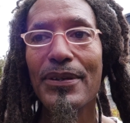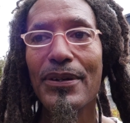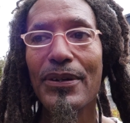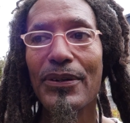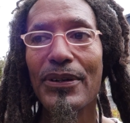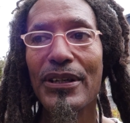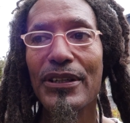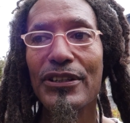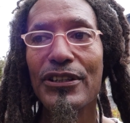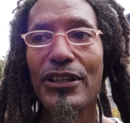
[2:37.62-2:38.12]

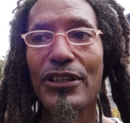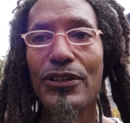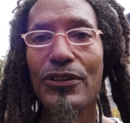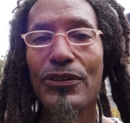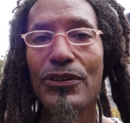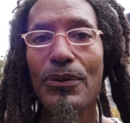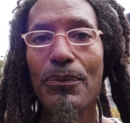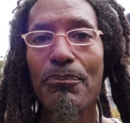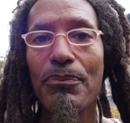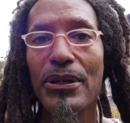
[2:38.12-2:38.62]
continue
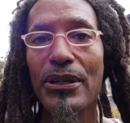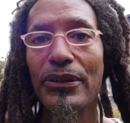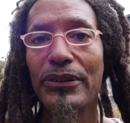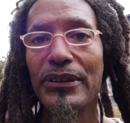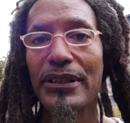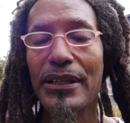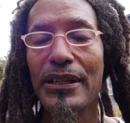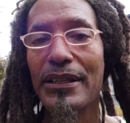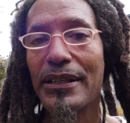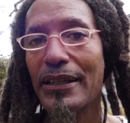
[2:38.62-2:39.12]
to build
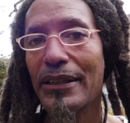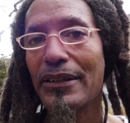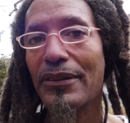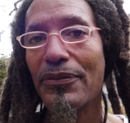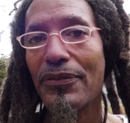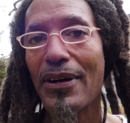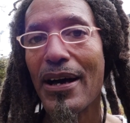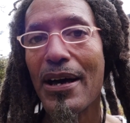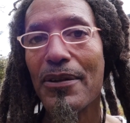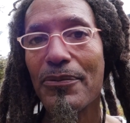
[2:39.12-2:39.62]
in a
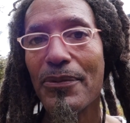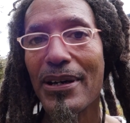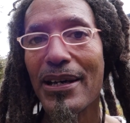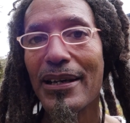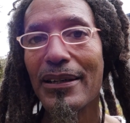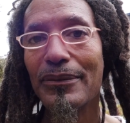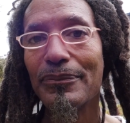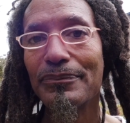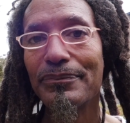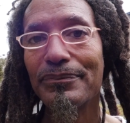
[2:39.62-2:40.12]
dignified
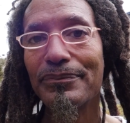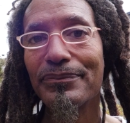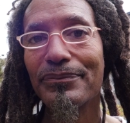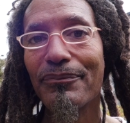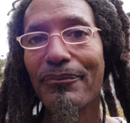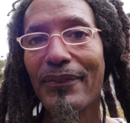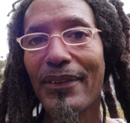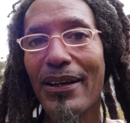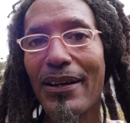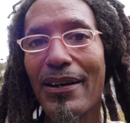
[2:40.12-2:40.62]
way,
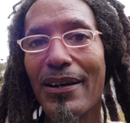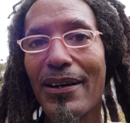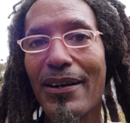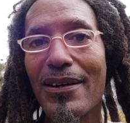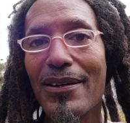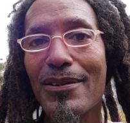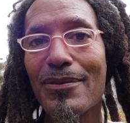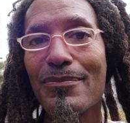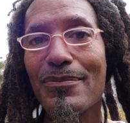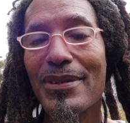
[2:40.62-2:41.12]

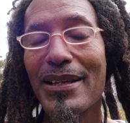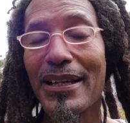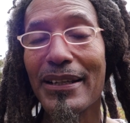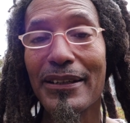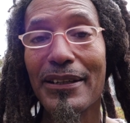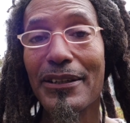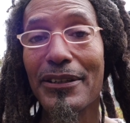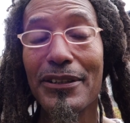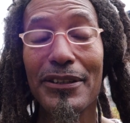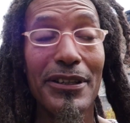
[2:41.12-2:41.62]
and
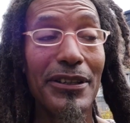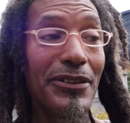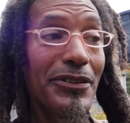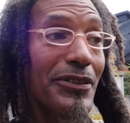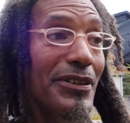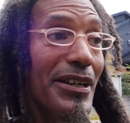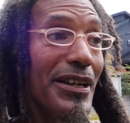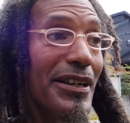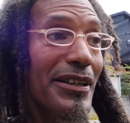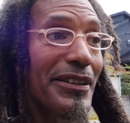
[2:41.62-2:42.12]

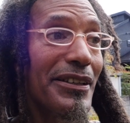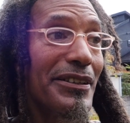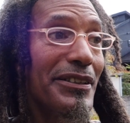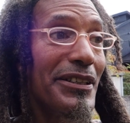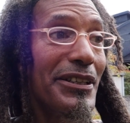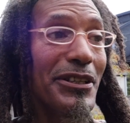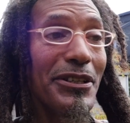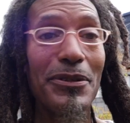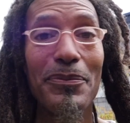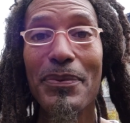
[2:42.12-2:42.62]

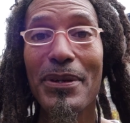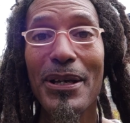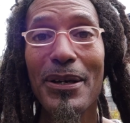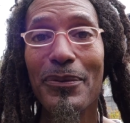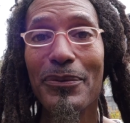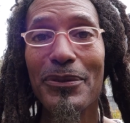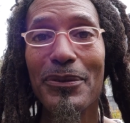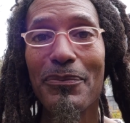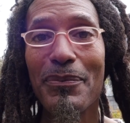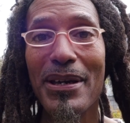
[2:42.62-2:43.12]
continue to be
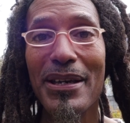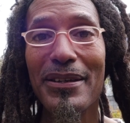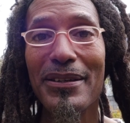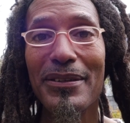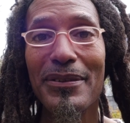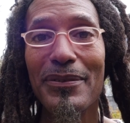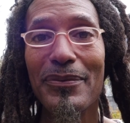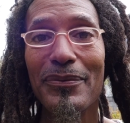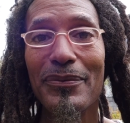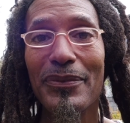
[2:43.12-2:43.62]
able to make,
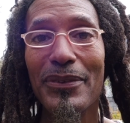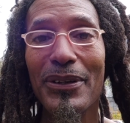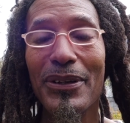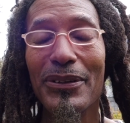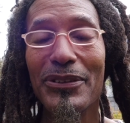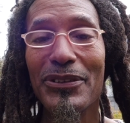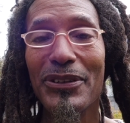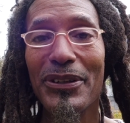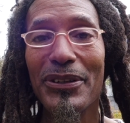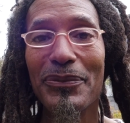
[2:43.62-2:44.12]

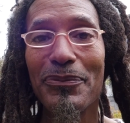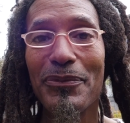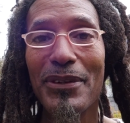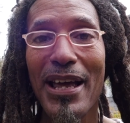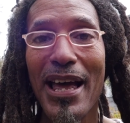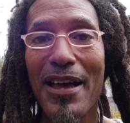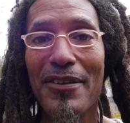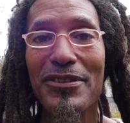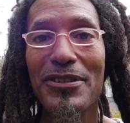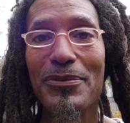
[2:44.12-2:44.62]
to
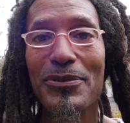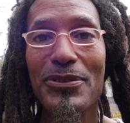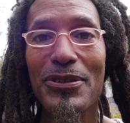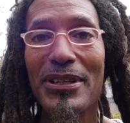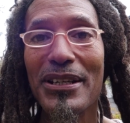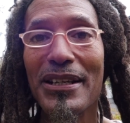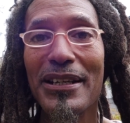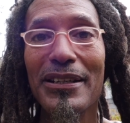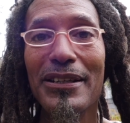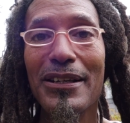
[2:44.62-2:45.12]
have some sort
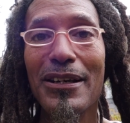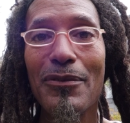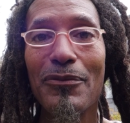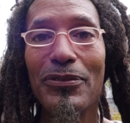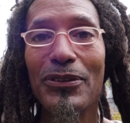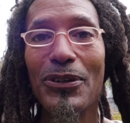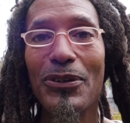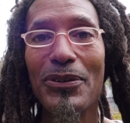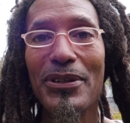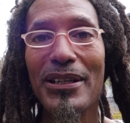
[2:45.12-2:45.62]
of income
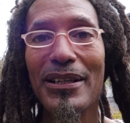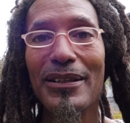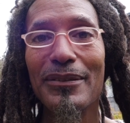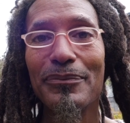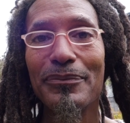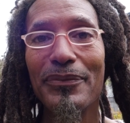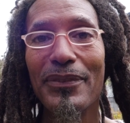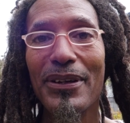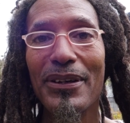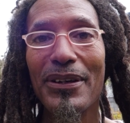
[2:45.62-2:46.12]
flowing in,
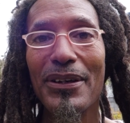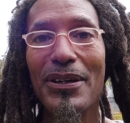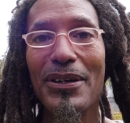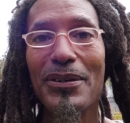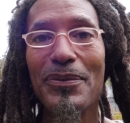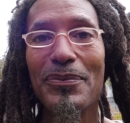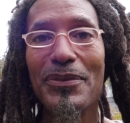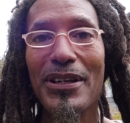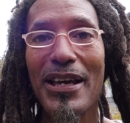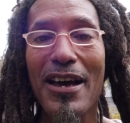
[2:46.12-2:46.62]

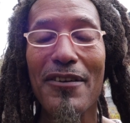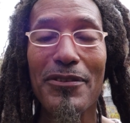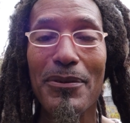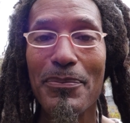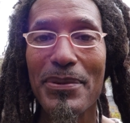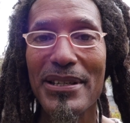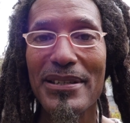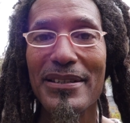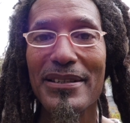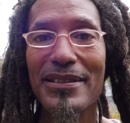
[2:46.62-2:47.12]
to have a
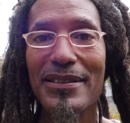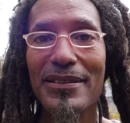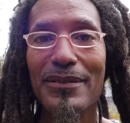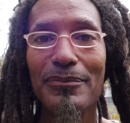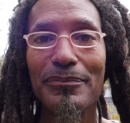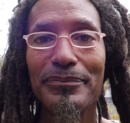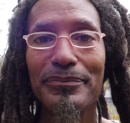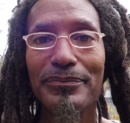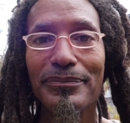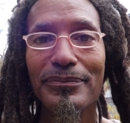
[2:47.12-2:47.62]
business.
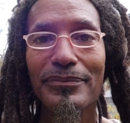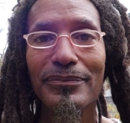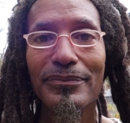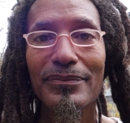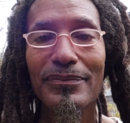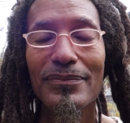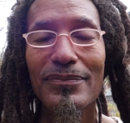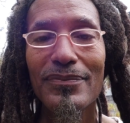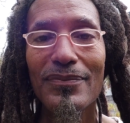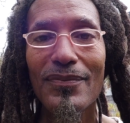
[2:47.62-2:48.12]

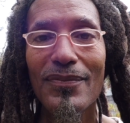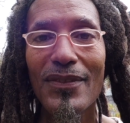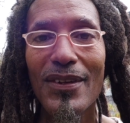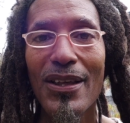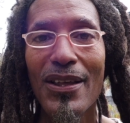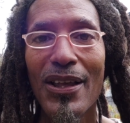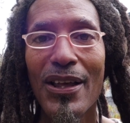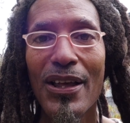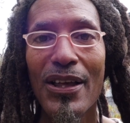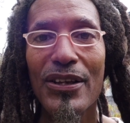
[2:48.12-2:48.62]

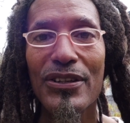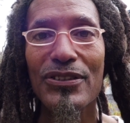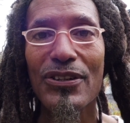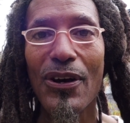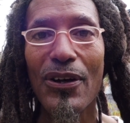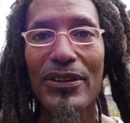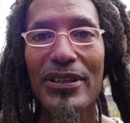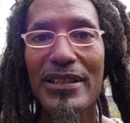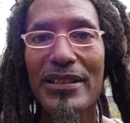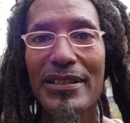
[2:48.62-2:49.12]
So
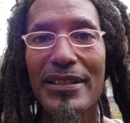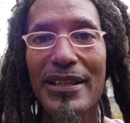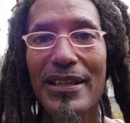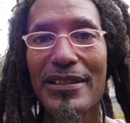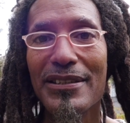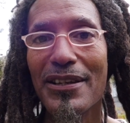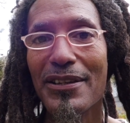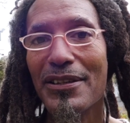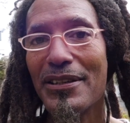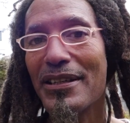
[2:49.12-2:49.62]
all these
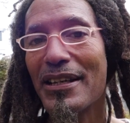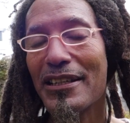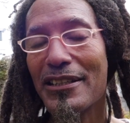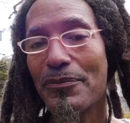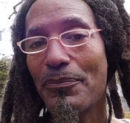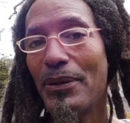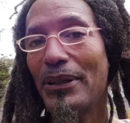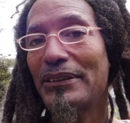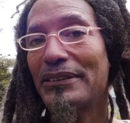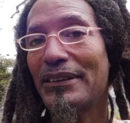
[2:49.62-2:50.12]
things are the
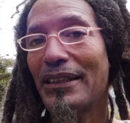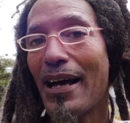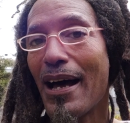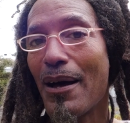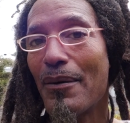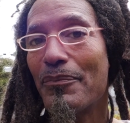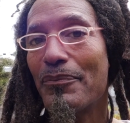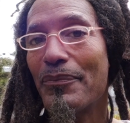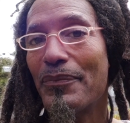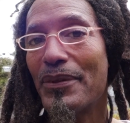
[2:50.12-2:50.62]
next bus
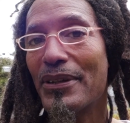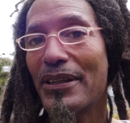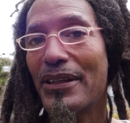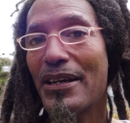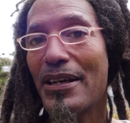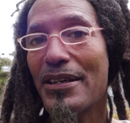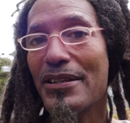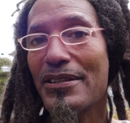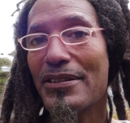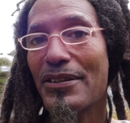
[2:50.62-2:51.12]
stop,
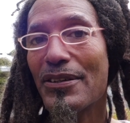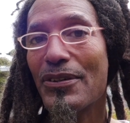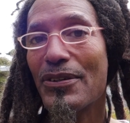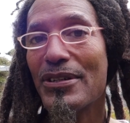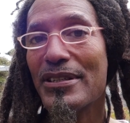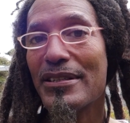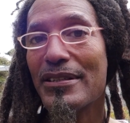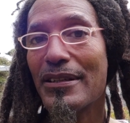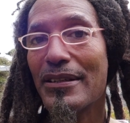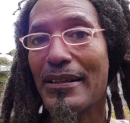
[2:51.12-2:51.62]
because of
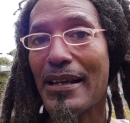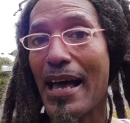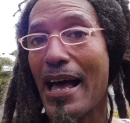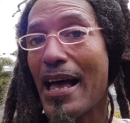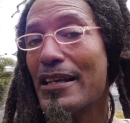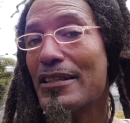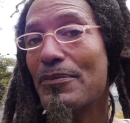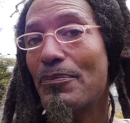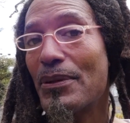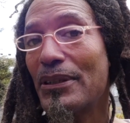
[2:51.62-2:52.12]
course the
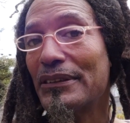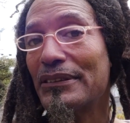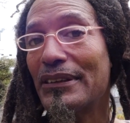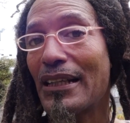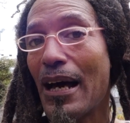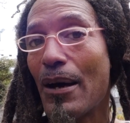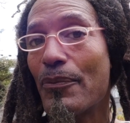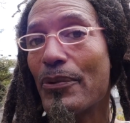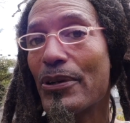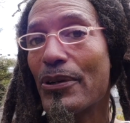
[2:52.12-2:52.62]
last bus
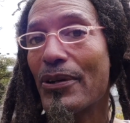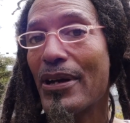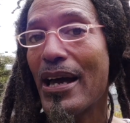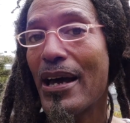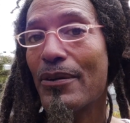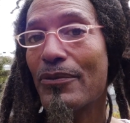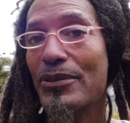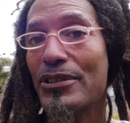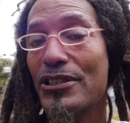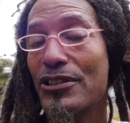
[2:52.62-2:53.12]
stop we were
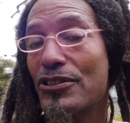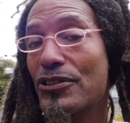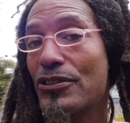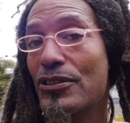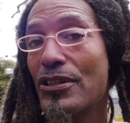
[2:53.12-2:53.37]
at, which